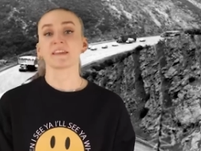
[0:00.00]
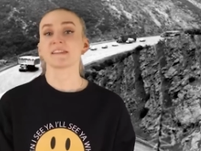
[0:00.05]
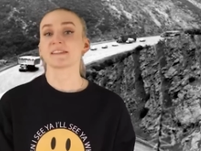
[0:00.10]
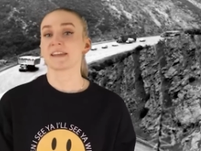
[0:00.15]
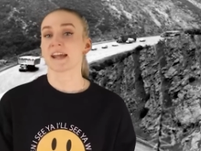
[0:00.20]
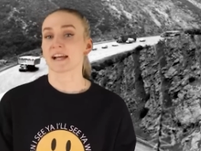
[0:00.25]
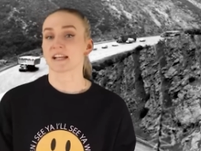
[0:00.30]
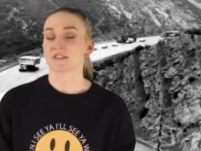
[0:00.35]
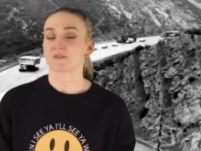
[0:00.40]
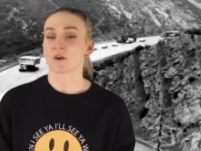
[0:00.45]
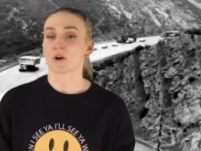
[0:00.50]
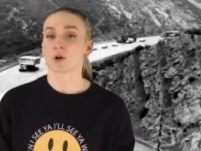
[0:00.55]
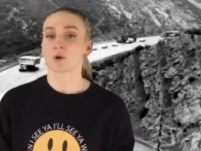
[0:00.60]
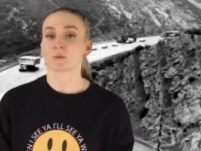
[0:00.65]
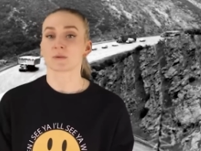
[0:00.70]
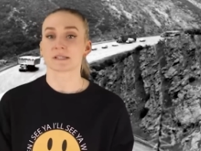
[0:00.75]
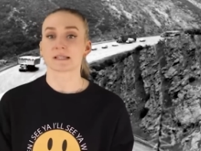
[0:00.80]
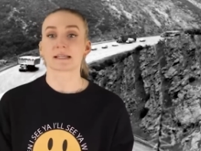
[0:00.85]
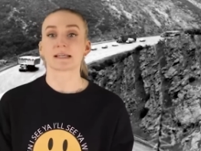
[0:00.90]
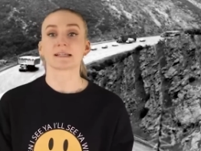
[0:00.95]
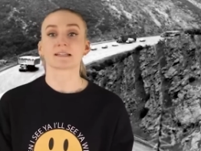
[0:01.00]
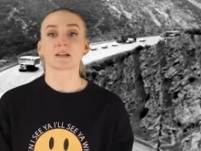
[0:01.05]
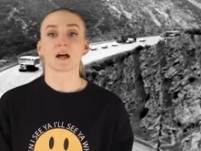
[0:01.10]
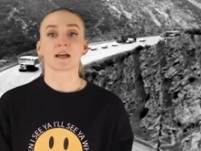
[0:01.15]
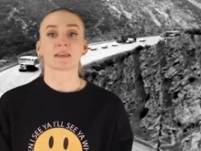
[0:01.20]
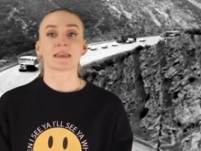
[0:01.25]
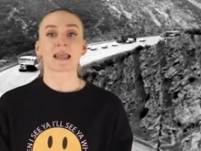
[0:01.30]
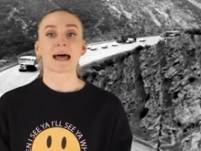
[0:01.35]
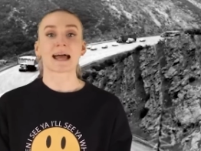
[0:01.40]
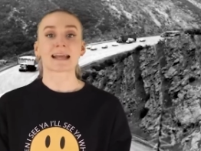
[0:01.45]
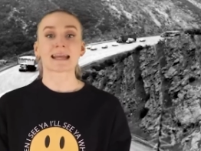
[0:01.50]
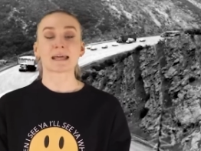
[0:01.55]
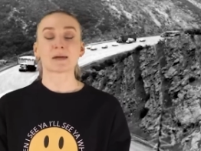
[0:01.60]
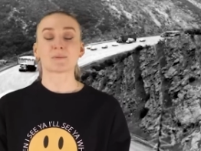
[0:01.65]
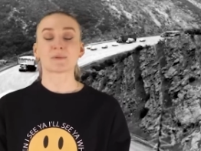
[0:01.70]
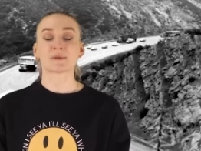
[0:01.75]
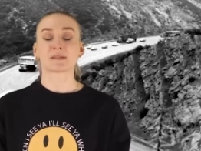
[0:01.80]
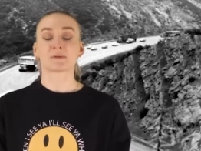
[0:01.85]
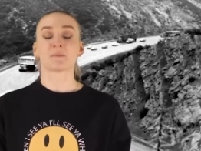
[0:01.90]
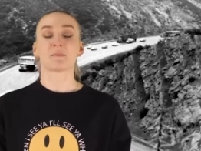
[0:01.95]
this next photo was leaked online,
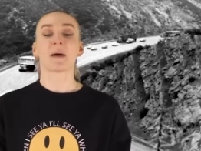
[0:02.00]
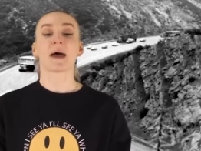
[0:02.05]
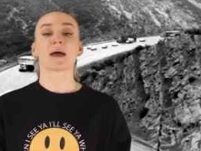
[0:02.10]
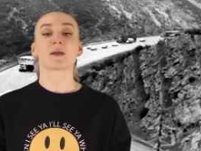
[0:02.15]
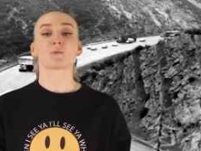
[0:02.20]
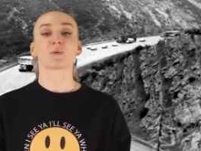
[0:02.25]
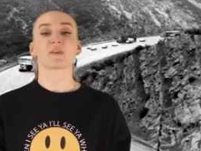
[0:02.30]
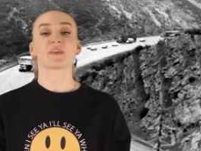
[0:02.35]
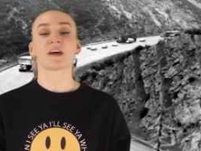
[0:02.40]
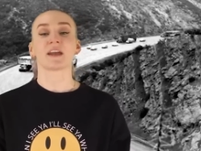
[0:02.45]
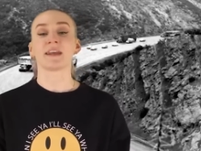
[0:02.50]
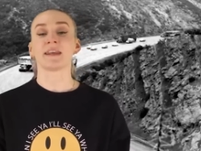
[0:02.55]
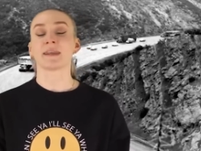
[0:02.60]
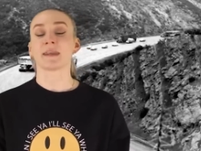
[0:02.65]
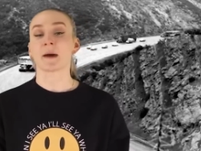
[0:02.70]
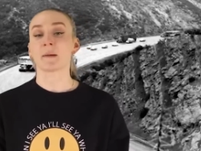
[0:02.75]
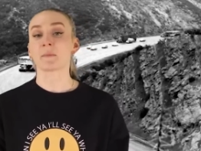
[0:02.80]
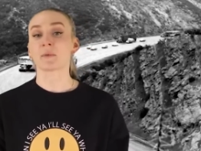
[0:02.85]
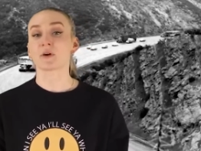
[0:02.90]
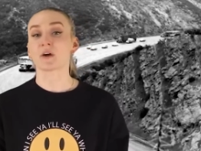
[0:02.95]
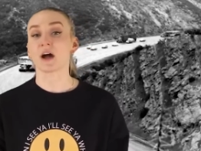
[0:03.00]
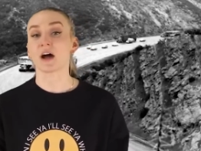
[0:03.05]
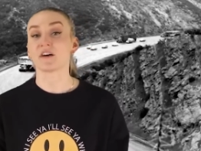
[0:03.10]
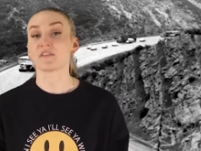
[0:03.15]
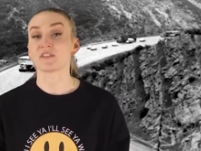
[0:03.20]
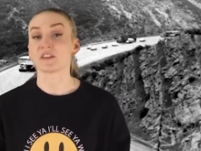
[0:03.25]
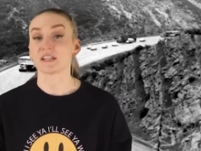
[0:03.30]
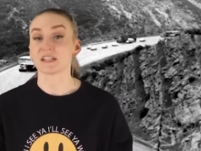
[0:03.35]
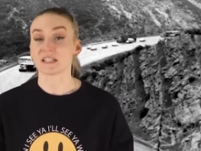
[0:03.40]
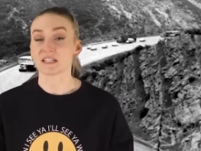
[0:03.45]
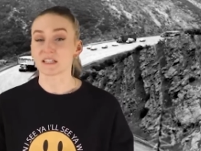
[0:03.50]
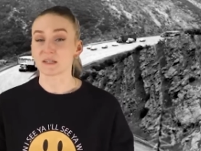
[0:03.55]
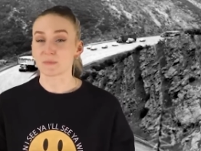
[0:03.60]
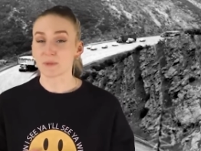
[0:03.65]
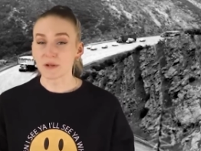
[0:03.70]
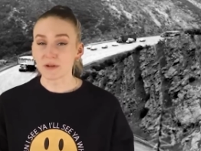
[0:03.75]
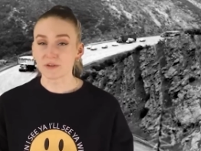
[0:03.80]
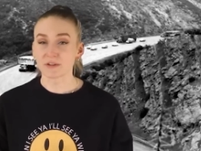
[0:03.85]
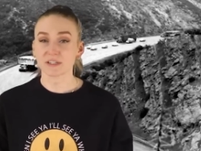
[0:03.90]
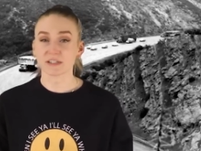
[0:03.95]
it was met with a number of
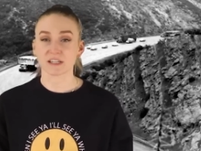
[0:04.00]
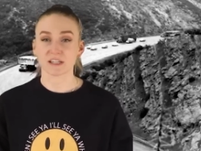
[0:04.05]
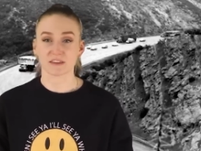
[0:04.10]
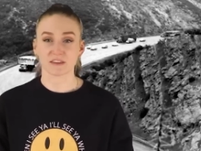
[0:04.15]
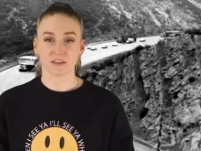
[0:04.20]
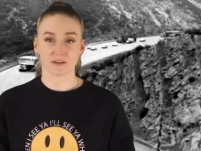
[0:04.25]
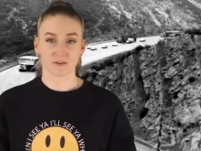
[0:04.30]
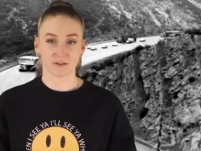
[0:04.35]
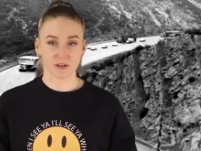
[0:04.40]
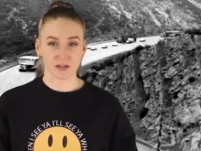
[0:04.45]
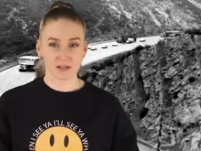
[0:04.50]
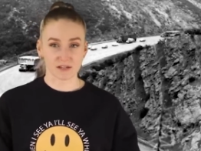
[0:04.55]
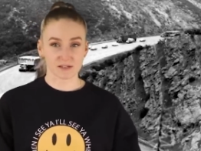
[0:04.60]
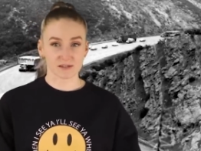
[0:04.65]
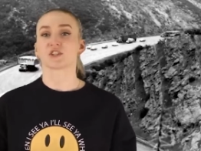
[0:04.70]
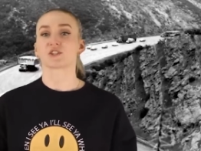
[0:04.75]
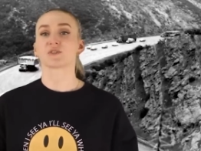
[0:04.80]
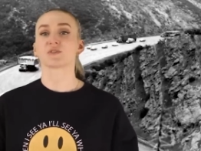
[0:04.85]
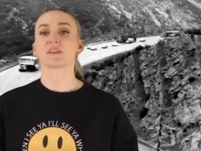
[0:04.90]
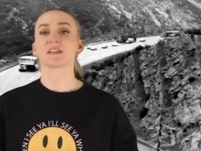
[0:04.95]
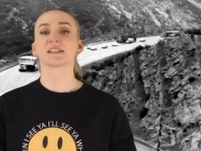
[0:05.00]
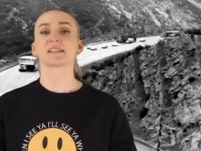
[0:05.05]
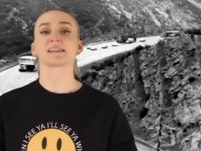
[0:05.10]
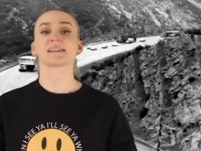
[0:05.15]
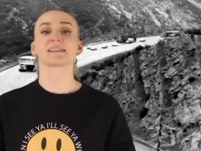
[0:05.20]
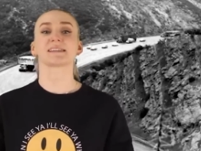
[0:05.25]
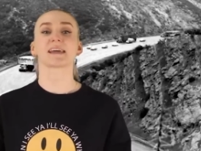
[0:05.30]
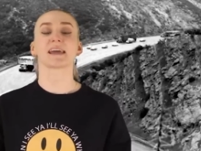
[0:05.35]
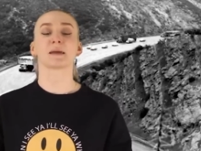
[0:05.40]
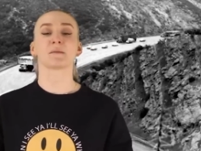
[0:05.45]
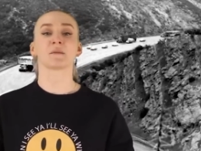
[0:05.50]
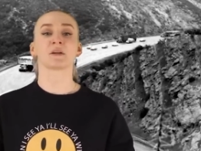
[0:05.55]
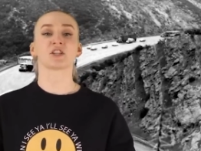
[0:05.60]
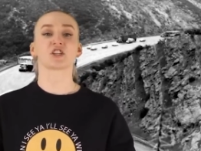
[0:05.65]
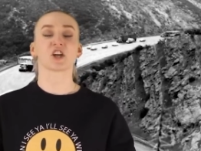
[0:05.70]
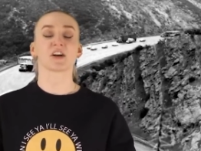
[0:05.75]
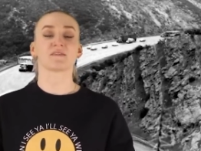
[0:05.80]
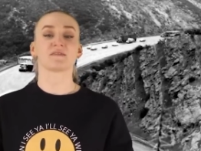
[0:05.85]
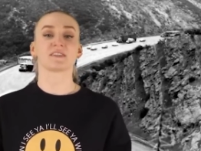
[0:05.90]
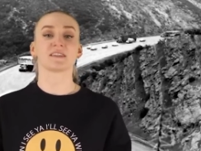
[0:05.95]
conspiracy theories. So this is the
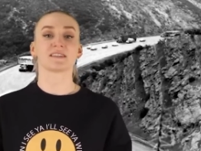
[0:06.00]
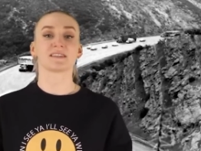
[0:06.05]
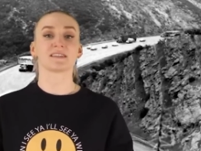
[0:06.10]
image of the